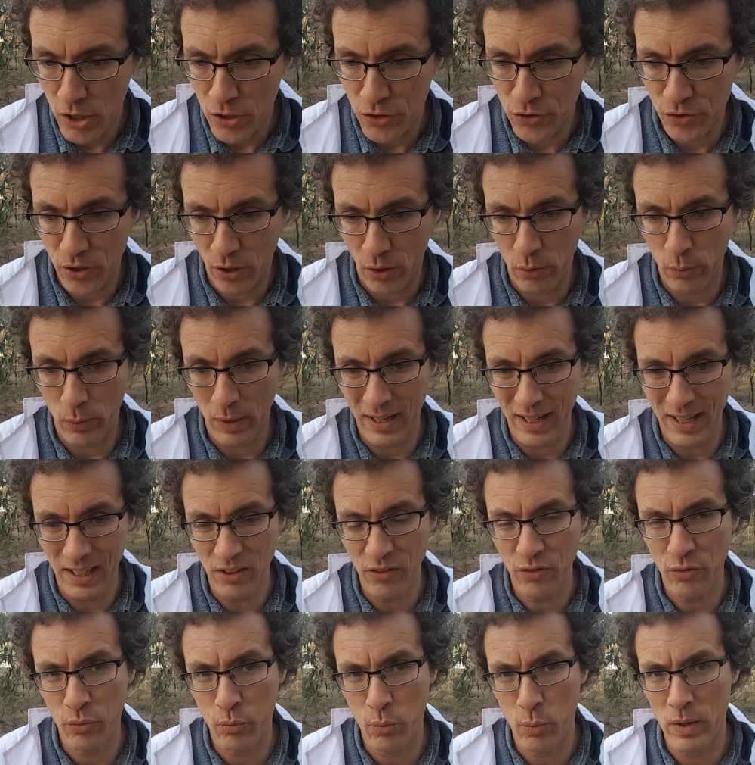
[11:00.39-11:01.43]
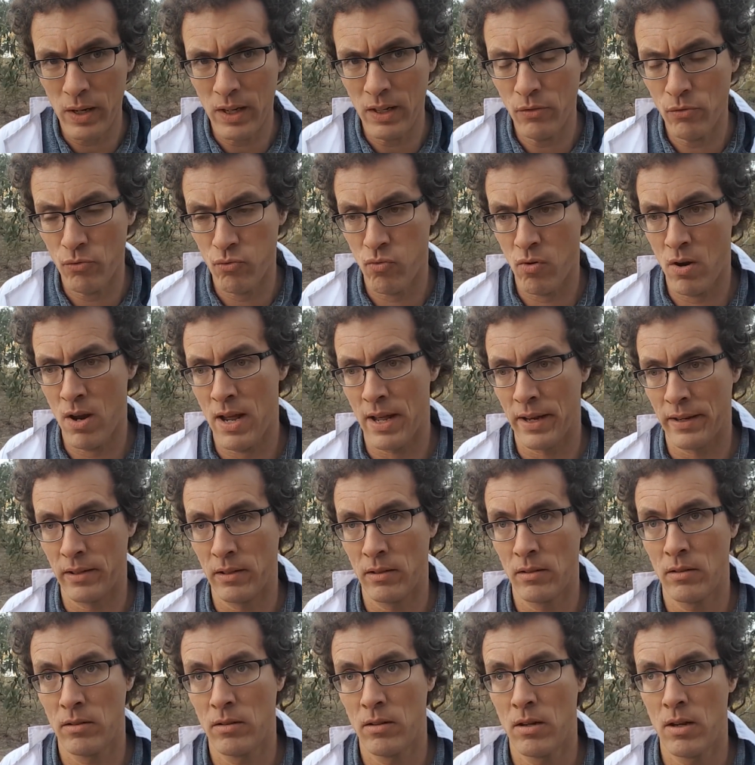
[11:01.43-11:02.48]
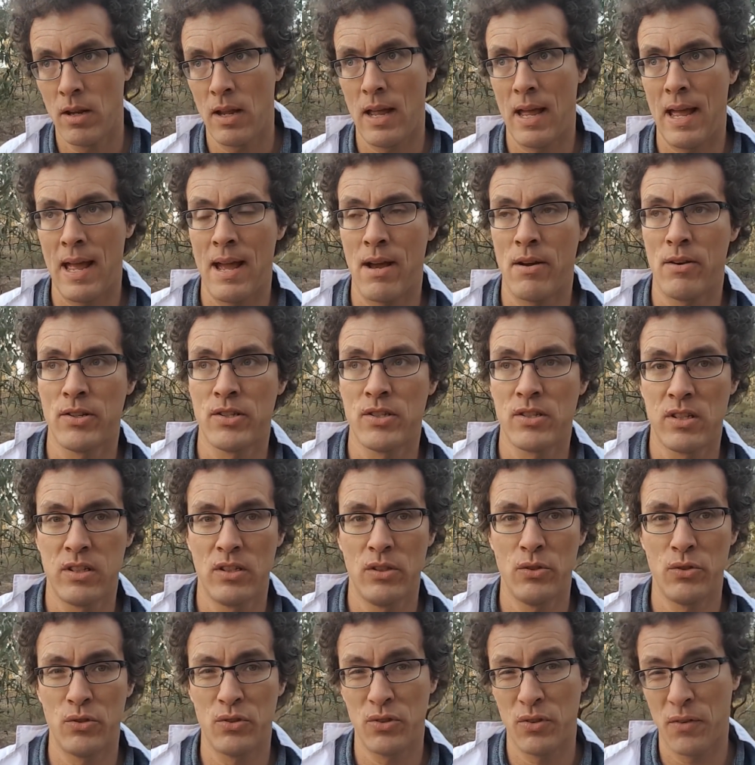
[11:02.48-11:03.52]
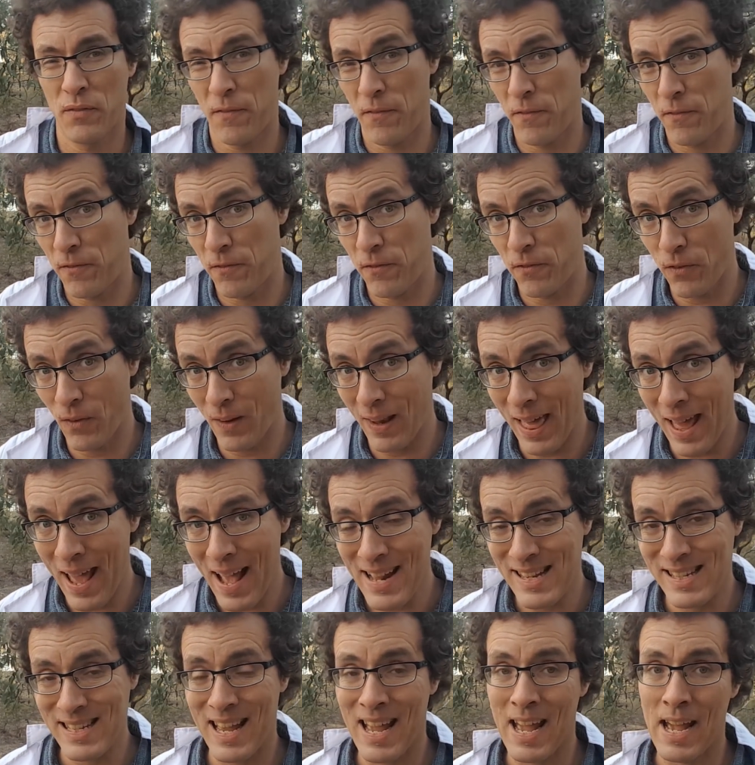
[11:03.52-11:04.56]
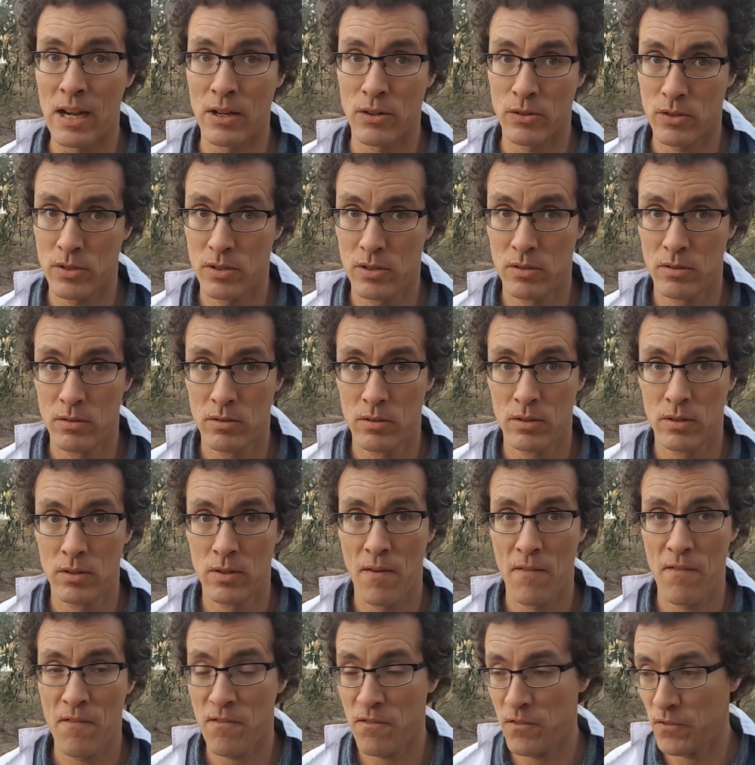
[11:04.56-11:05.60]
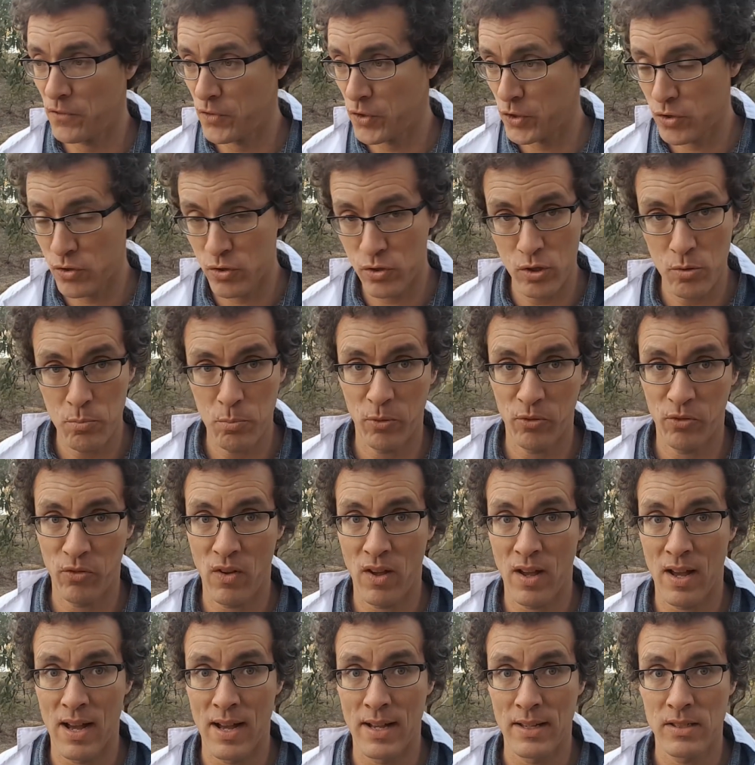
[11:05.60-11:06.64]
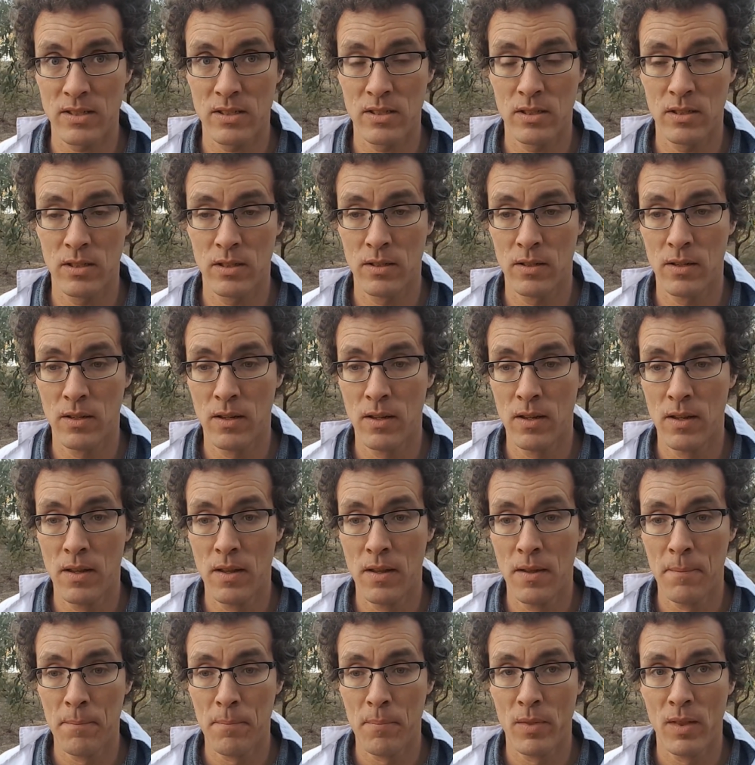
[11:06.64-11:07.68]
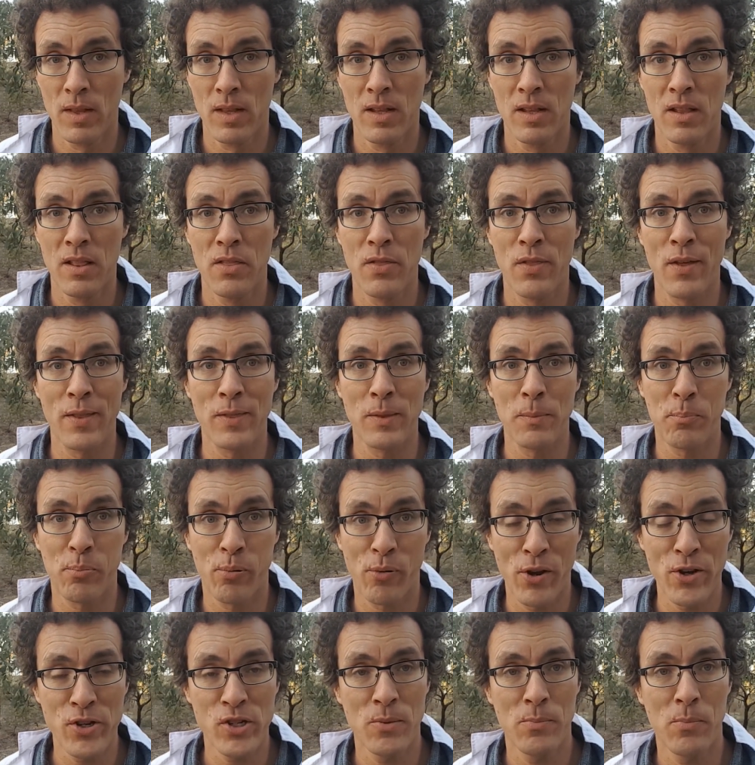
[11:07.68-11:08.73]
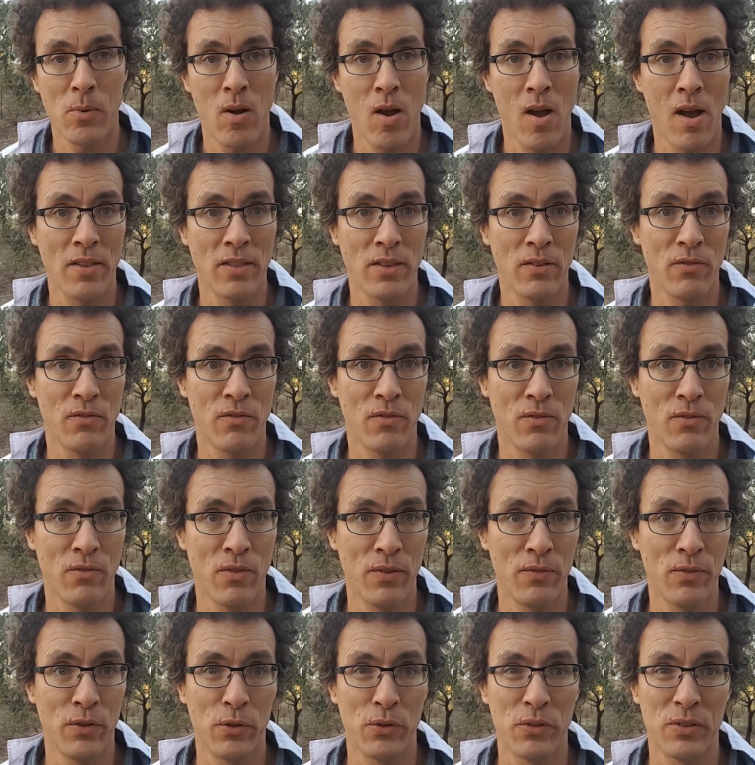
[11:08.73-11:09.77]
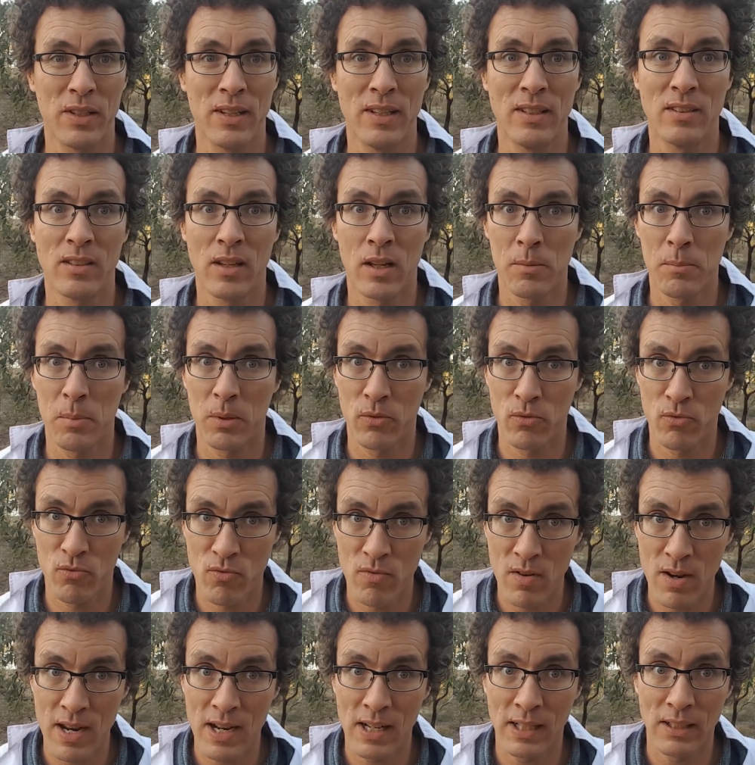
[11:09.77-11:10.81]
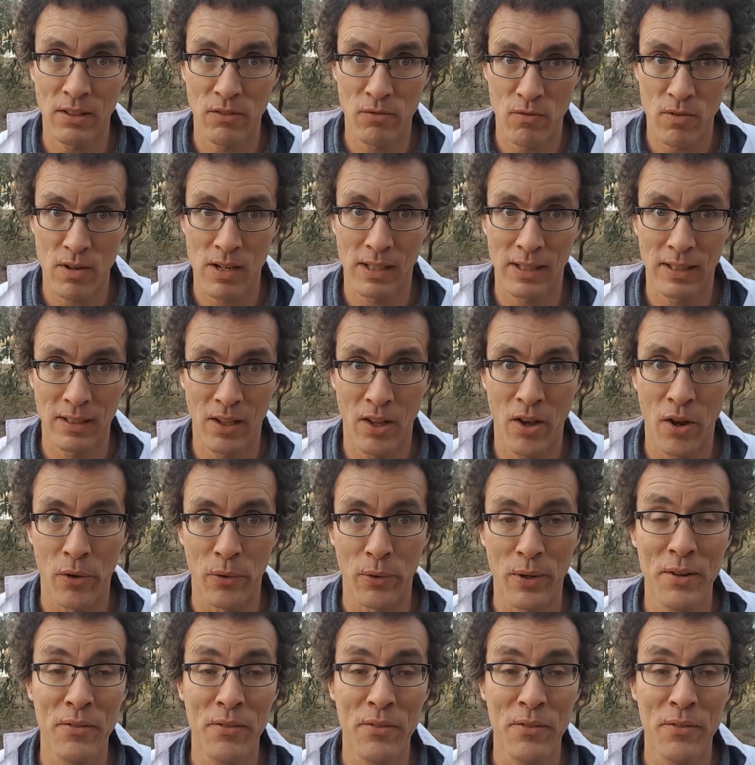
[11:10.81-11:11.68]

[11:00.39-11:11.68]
So if we run our sluice flat out, super fast, then the pressure behind the riffles is going to be really, really low.